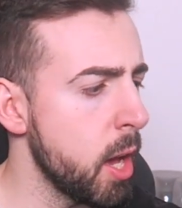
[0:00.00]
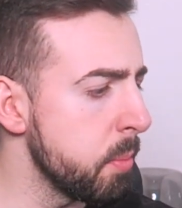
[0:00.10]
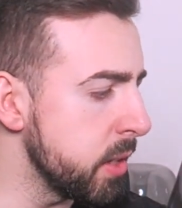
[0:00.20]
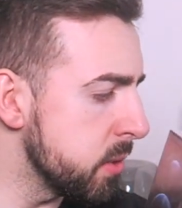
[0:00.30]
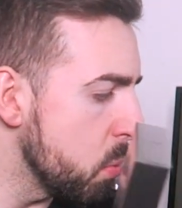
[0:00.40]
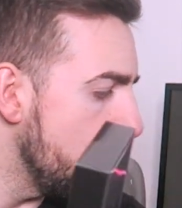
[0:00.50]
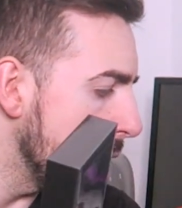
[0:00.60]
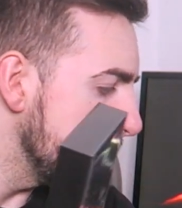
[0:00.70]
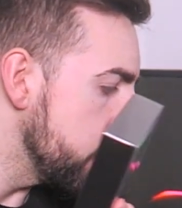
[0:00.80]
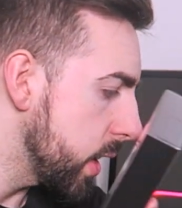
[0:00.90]
is the
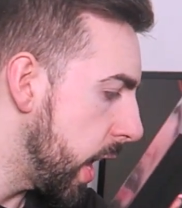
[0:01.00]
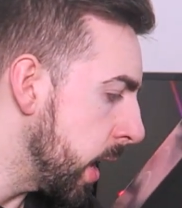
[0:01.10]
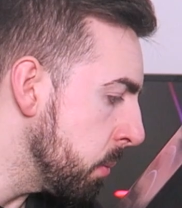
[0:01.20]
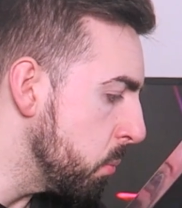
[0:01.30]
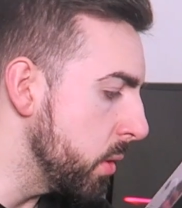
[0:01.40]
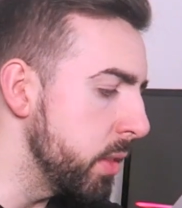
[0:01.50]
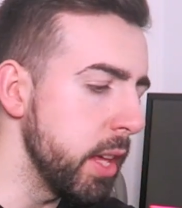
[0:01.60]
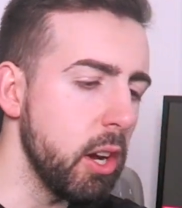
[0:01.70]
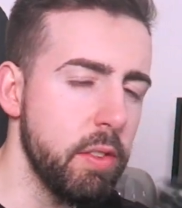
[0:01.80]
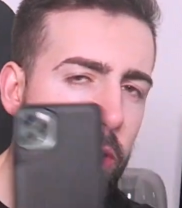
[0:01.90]
one that came with the
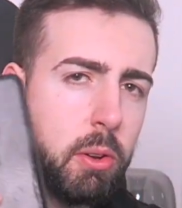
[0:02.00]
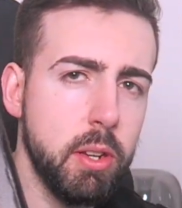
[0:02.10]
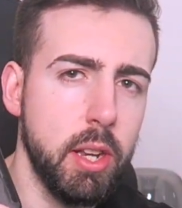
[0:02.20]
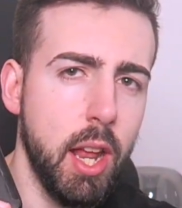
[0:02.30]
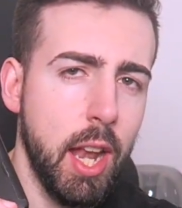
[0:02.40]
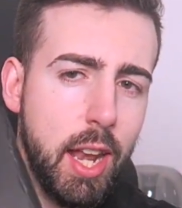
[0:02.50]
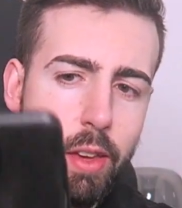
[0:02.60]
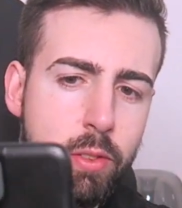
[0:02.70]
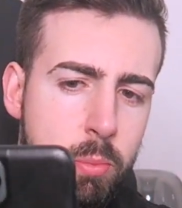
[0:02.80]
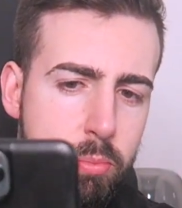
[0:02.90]
iPhone
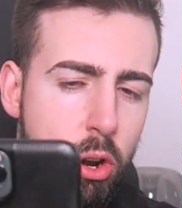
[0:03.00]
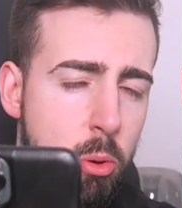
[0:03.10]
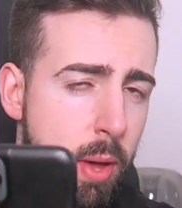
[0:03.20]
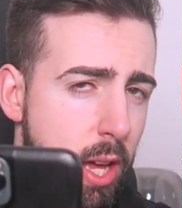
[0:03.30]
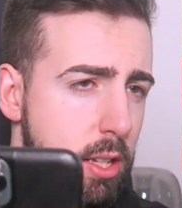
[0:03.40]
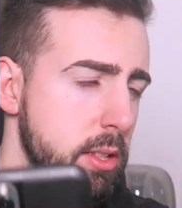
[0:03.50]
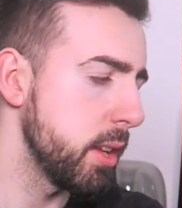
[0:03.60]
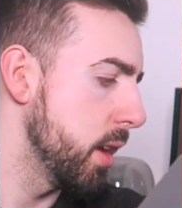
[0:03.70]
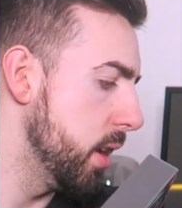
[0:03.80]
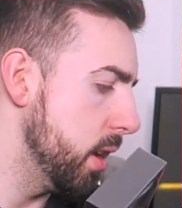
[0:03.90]
11 Pro Max.
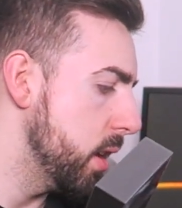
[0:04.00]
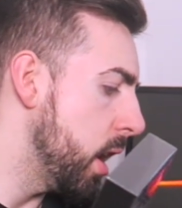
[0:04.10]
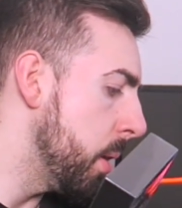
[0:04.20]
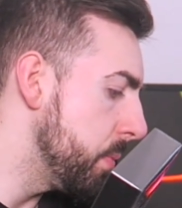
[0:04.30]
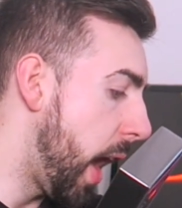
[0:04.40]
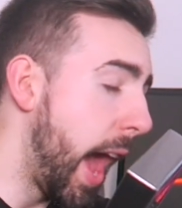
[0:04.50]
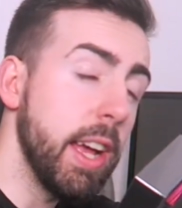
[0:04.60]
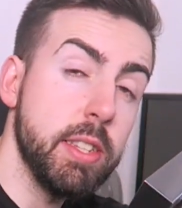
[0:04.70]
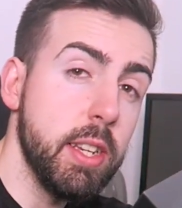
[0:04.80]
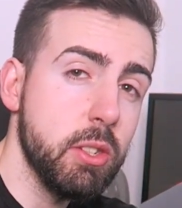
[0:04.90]
That
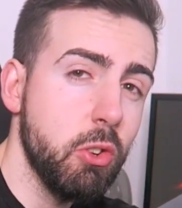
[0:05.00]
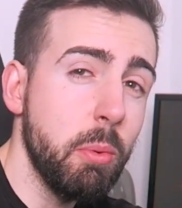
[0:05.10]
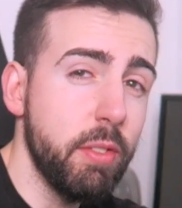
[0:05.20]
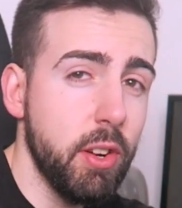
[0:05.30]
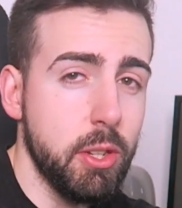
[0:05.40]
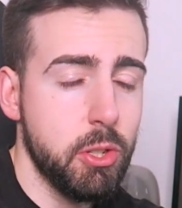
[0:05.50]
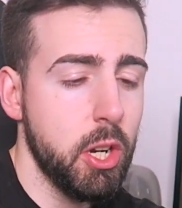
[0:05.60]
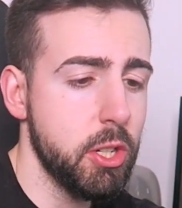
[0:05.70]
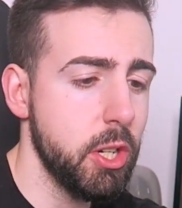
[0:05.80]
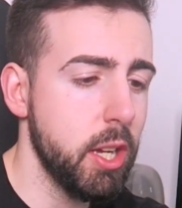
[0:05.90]
has an extremely fast
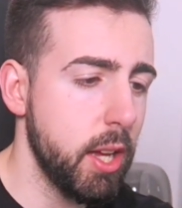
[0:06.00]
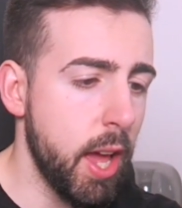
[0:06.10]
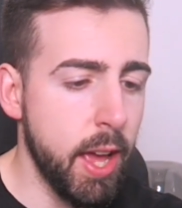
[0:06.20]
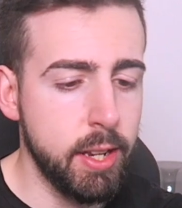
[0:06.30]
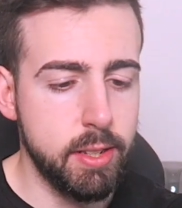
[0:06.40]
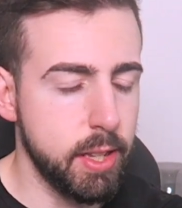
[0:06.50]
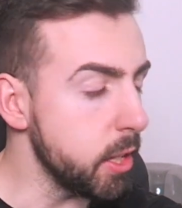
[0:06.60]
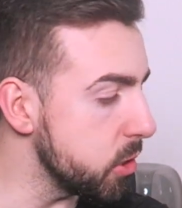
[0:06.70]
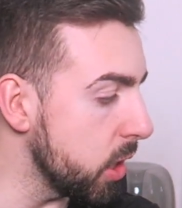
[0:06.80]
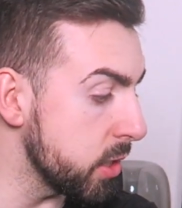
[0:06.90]
charger and
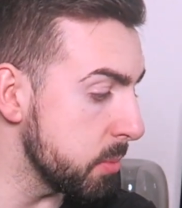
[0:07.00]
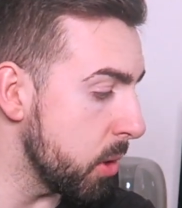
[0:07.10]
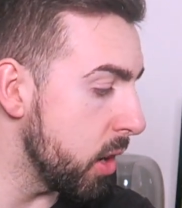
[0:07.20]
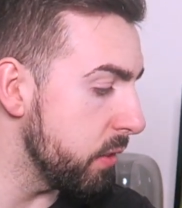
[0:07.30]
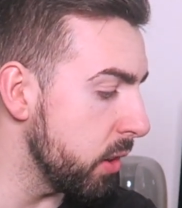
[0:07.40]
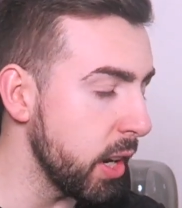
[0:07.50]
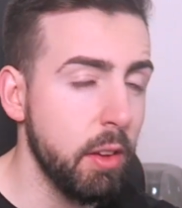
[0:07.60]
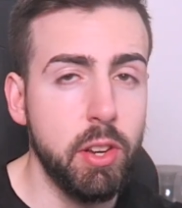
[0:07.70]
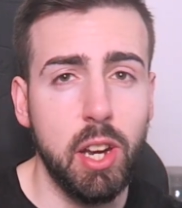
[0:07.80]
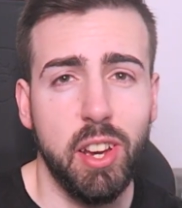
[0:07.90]
it charges my iPhone
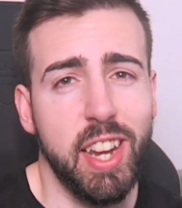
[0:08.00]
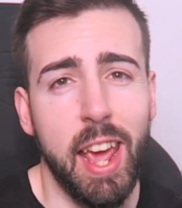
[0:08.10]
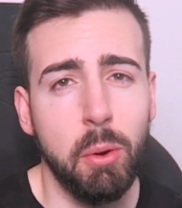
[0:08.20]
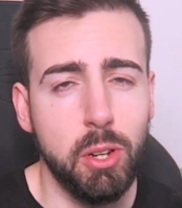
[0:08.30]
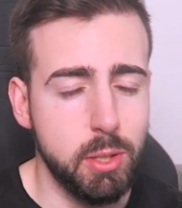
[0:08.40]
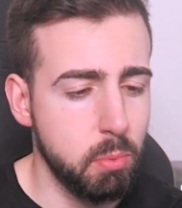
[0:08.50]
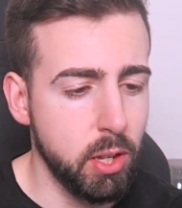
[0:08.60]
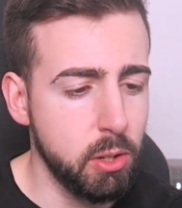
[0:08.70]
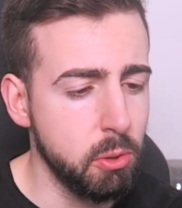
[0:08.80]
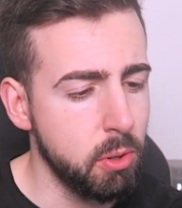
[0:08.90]
11 in like an hour. It's
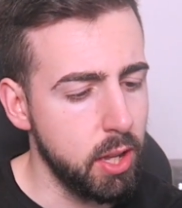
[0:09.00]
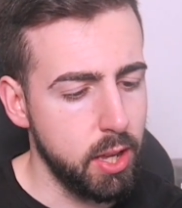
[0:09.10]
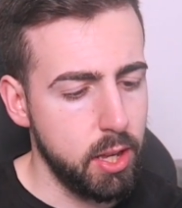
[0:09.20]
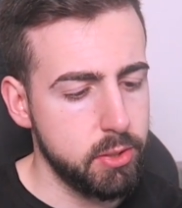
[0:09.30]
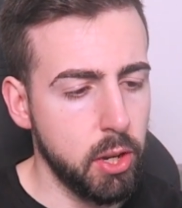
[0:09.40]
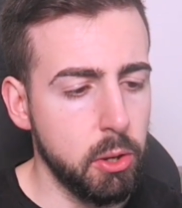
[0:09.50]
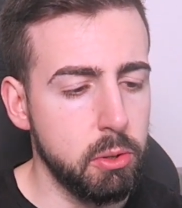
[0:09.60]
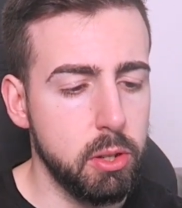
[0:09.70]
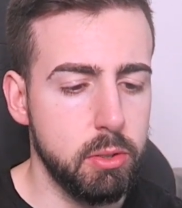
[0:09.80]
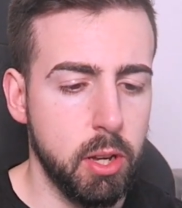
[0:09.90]
pretty cool.
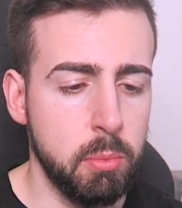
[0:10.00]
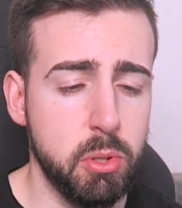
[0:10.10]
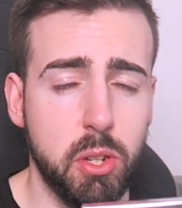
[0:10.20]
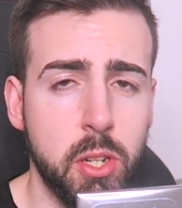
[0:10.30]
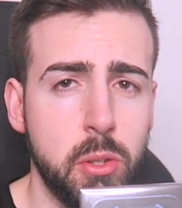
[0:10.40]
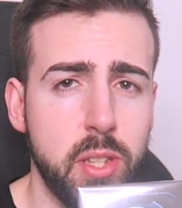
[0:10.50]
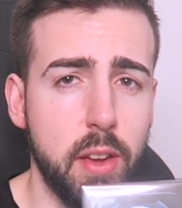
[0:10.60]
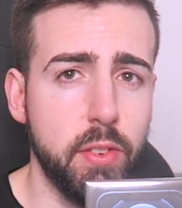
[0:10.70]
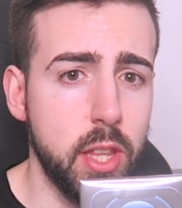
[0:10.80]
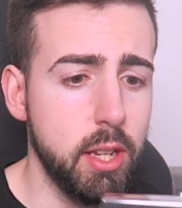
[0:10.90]
So I'm just going to use
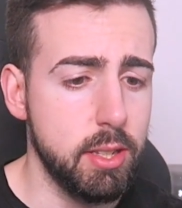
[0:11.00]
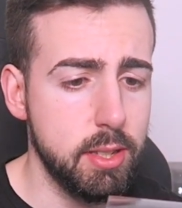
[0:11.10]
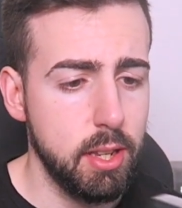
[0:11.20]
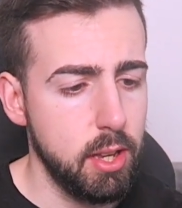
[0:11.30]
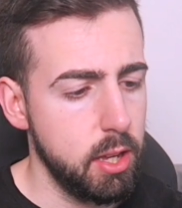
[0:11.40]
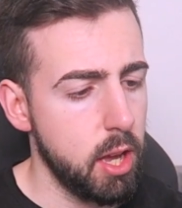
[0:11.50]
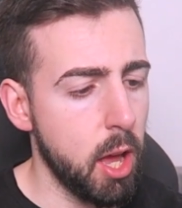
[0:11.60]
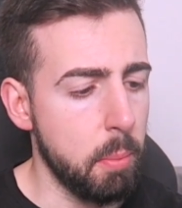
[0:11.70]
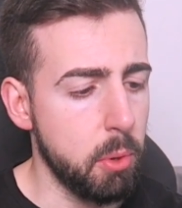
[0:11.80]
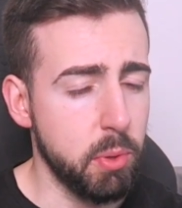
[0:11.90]
that for this.
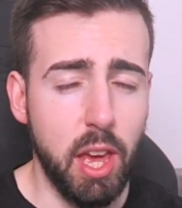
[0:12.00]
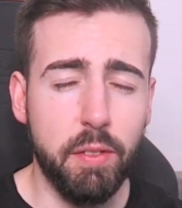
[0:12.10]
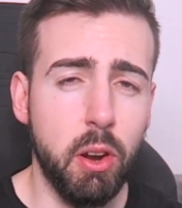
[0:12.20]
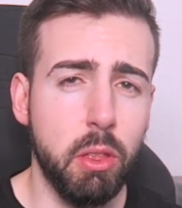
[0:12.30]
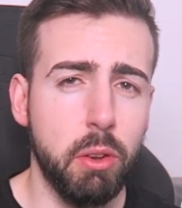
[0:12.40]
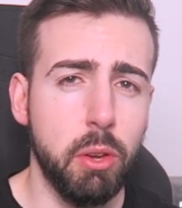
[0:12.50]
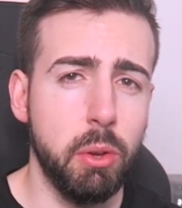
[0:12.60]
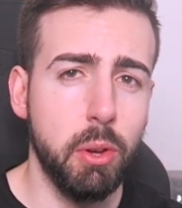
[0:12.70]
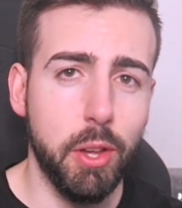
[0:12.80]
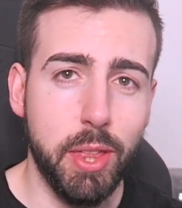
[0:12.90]
But without further
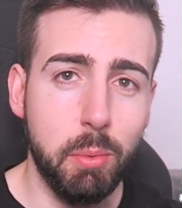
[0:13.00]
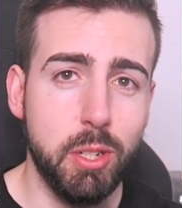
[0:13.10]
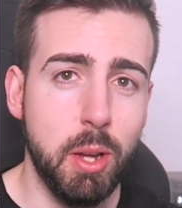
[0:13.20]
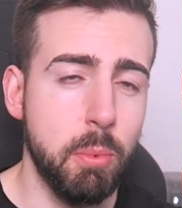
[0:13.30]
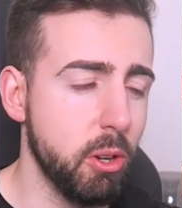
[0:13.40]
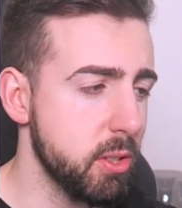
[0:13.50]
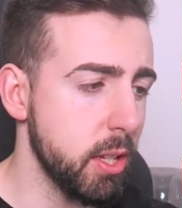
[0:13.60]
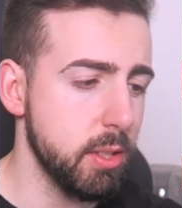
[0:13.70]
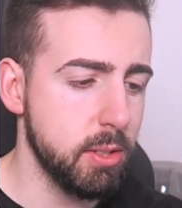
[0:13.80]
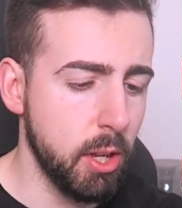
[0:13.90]
ado, I think we should unbox
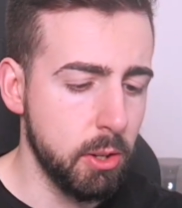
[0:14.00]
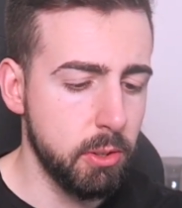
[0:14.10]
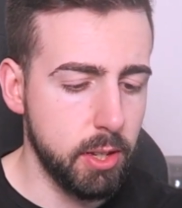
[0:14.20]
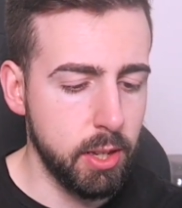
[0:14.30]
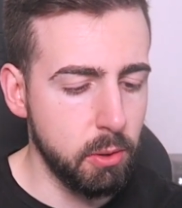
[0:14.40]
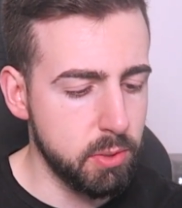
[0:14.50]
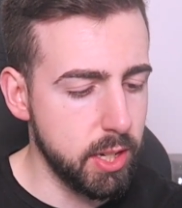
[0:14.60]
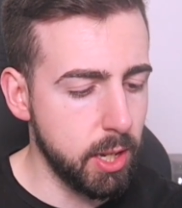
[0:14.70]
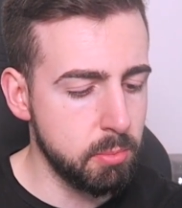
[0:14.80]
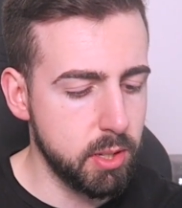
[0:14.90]
it. So it
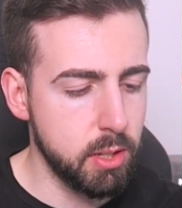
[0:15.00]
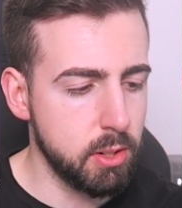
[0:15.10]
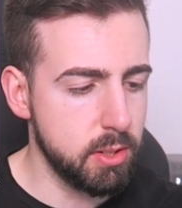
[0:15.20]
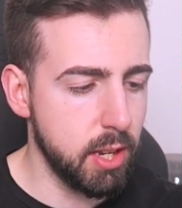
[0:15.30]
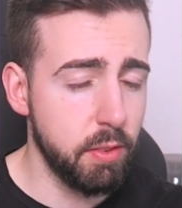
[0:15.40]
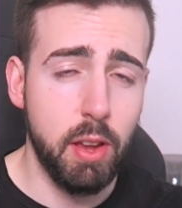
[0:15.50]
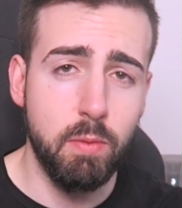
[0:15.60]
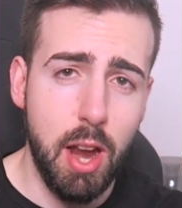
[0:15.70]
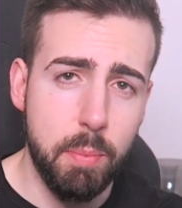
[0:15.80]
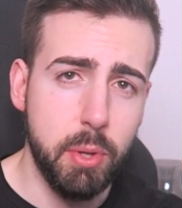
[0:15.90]
obviously comes in a nice cellophane
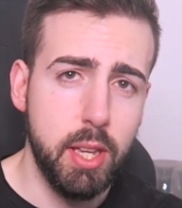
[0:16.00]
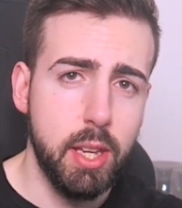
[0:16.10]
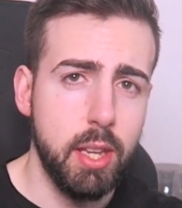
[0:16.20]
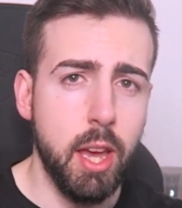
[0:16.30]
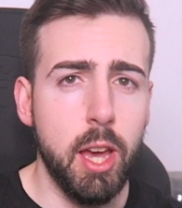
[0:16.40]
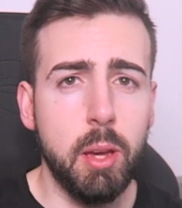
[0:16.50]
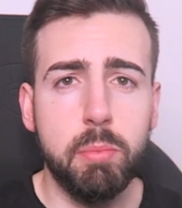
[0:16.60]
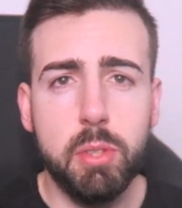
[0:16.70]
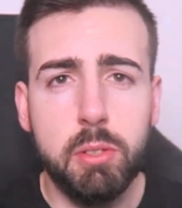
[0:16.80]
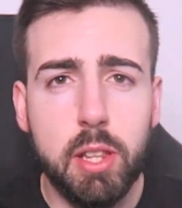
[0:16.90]
wrap.
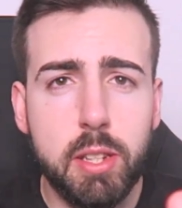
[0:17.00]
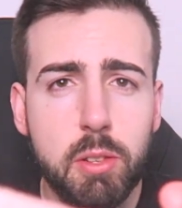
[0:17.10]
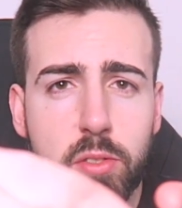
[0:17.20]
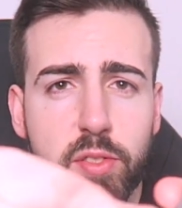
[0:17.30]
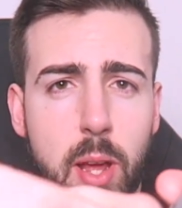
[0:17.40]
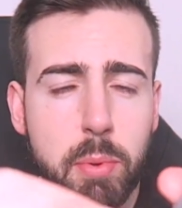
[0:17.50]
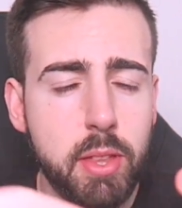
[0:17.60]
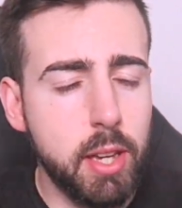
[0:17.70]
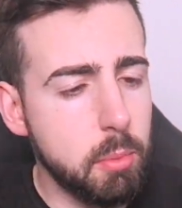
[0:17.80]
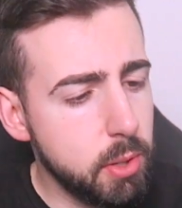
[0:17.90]
You've got this little flappy
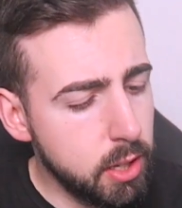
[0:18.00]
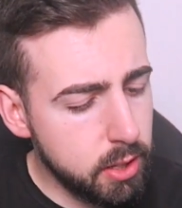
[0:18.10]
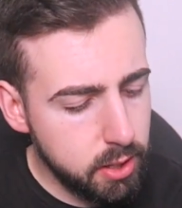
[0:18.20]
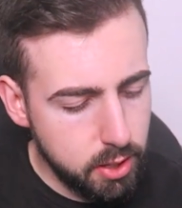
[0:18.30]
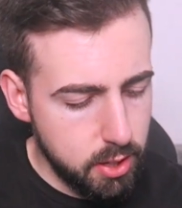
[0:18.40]
thing up here,